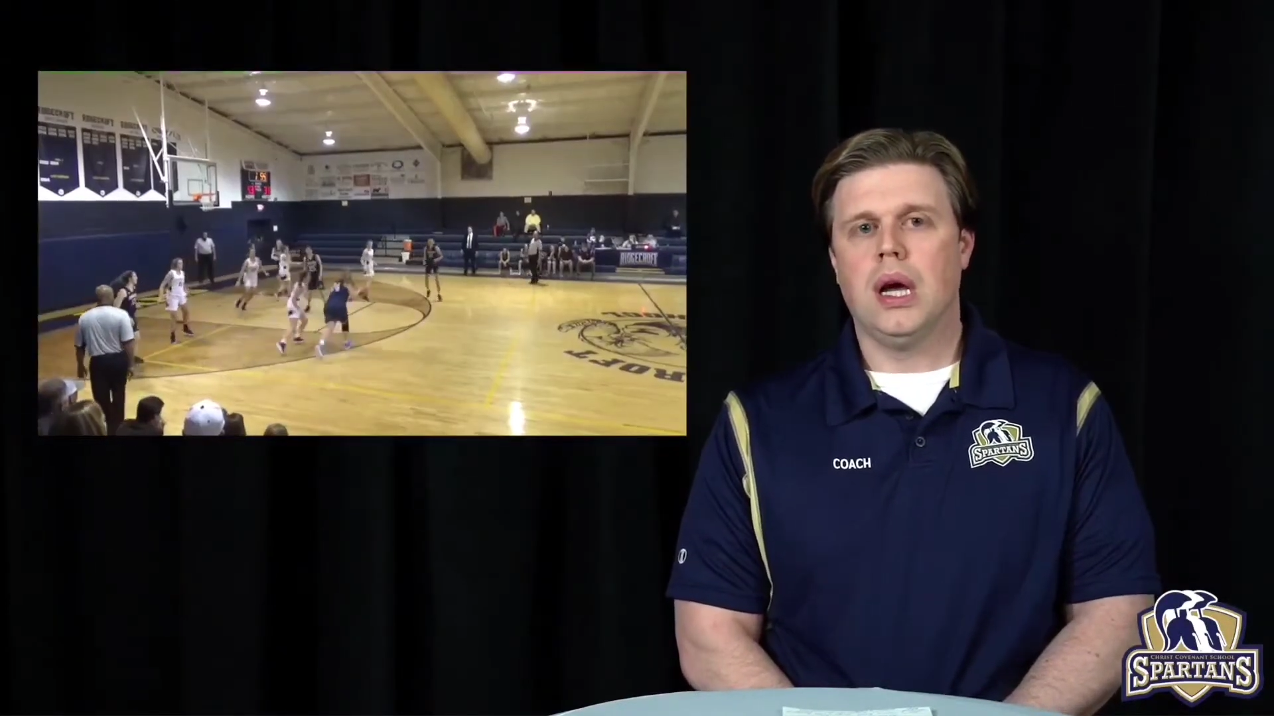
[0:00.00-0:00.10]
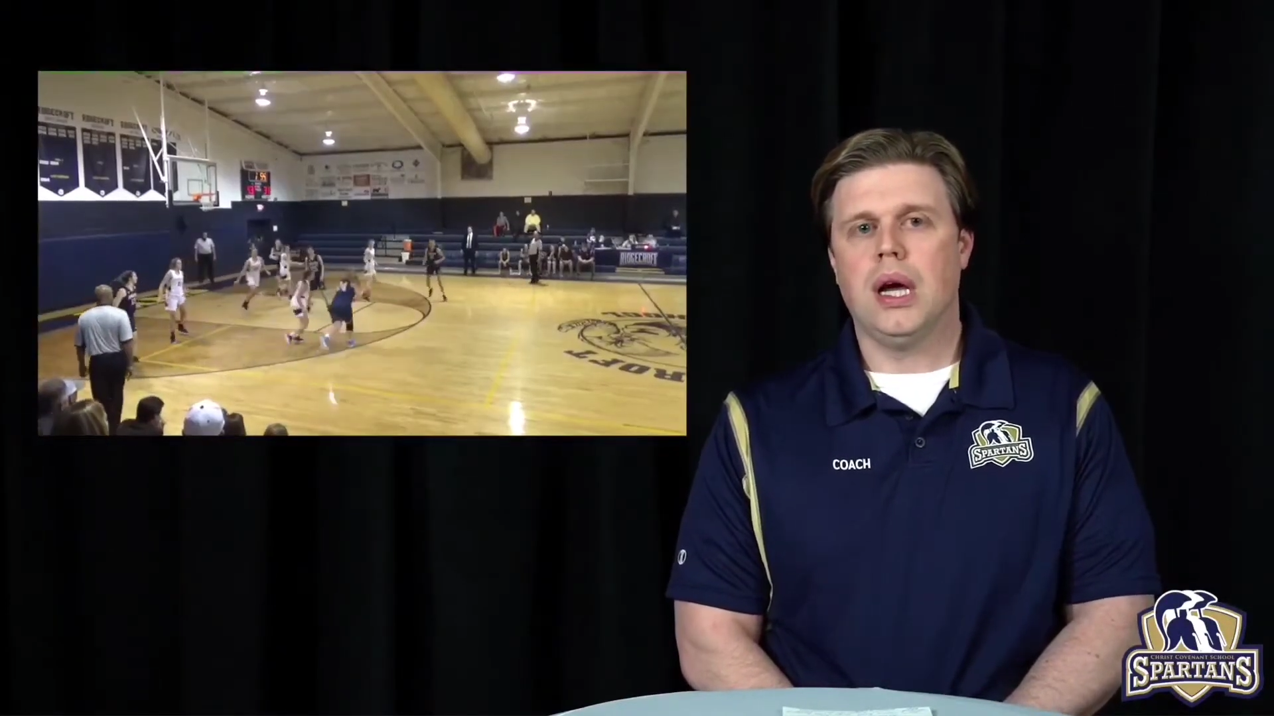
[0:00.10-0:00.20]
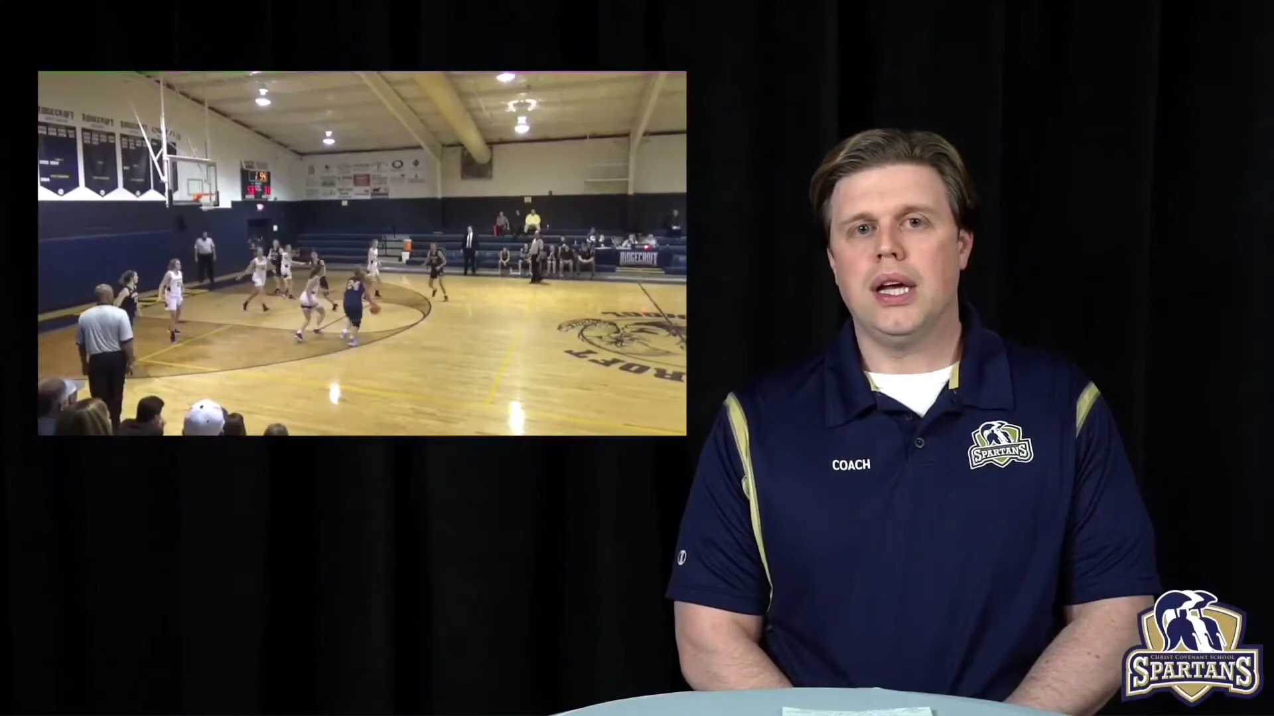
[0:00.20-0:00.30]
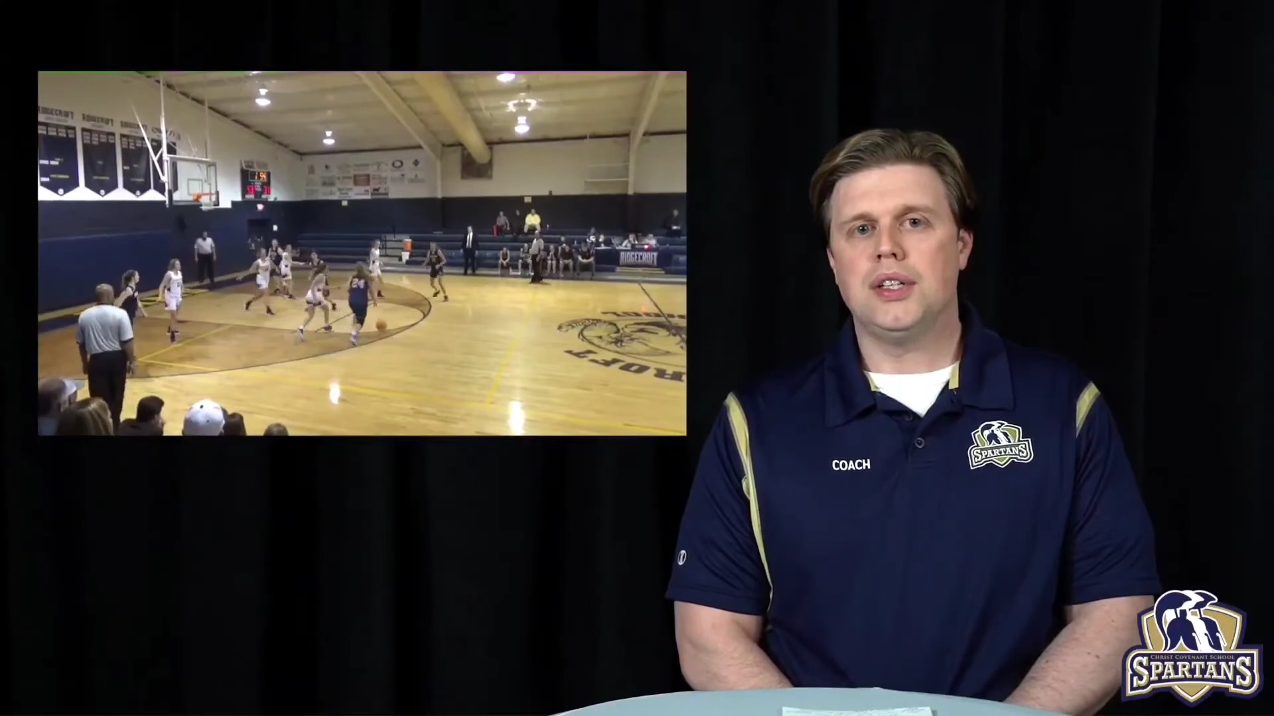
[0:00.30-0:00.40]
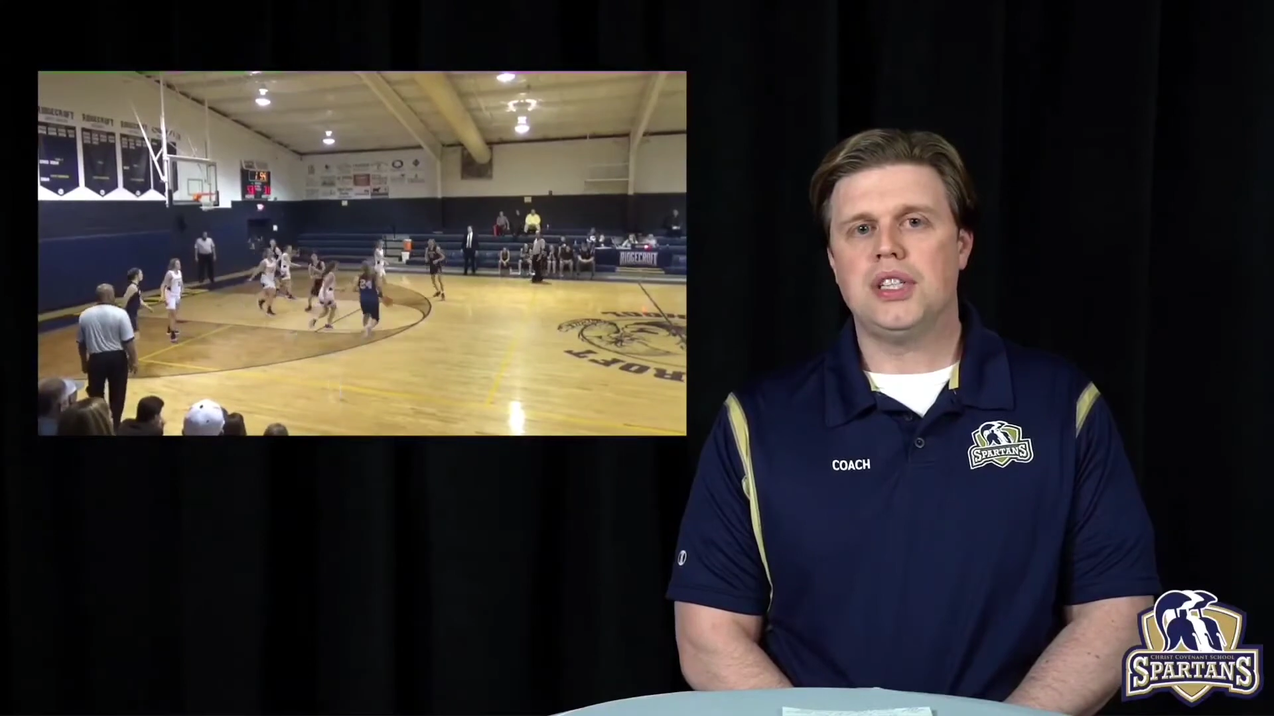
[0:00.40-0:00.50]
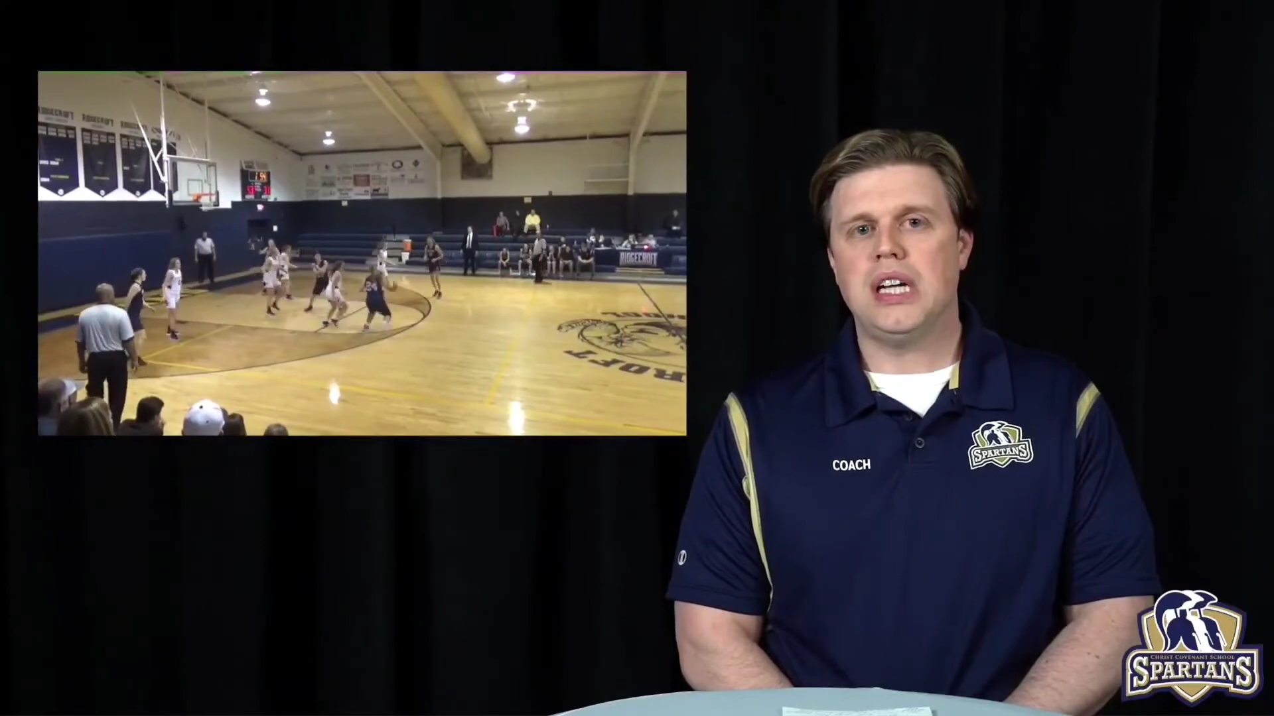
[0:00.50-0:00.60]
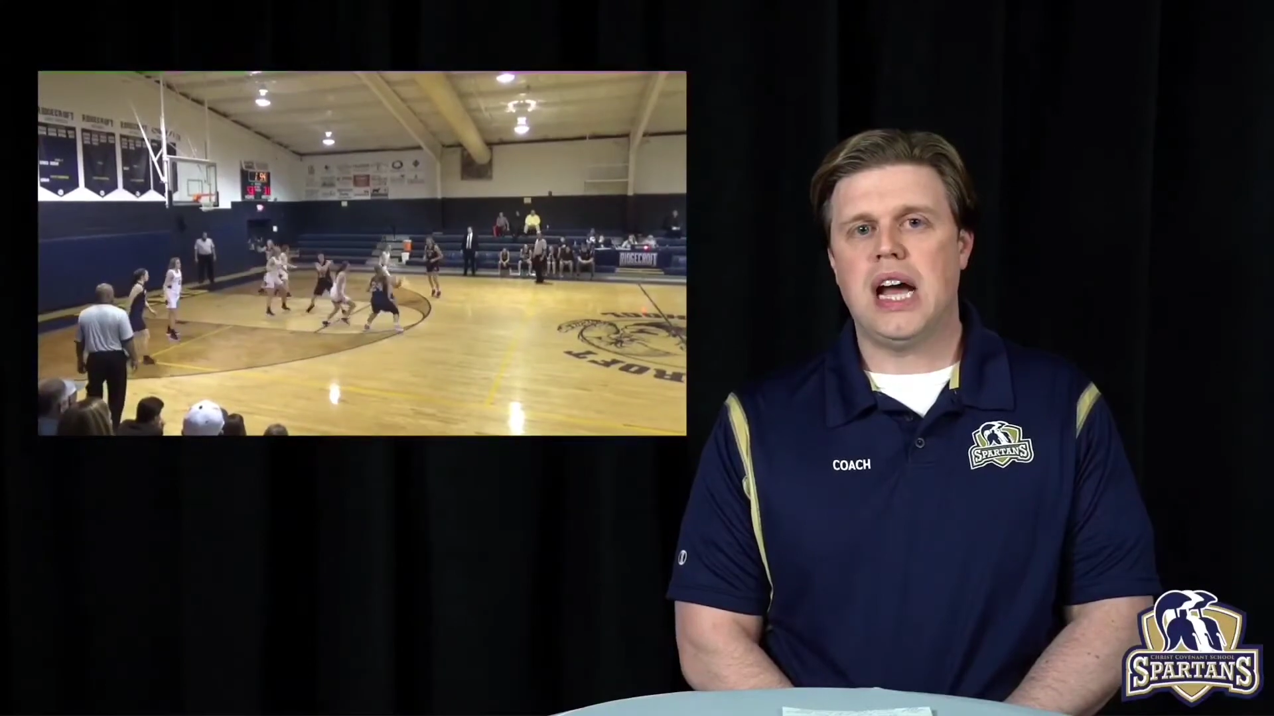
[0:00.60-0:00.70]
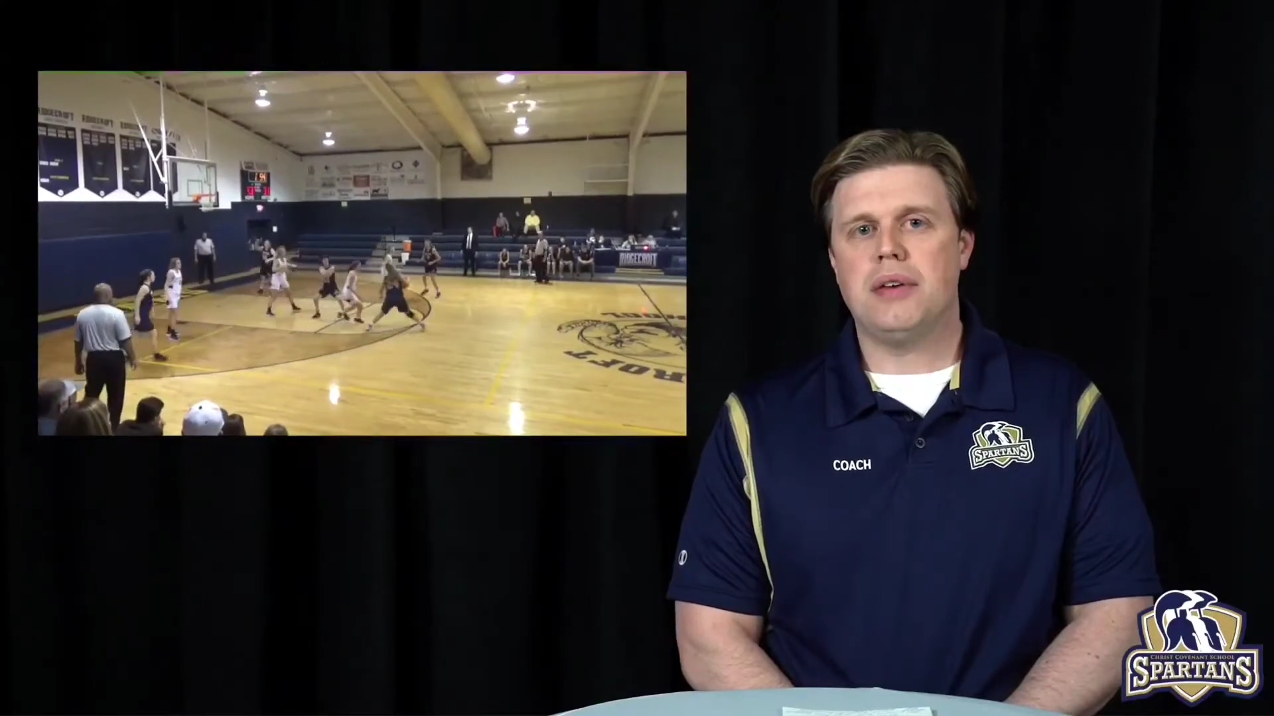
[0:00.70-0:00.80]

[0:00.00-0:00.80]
and she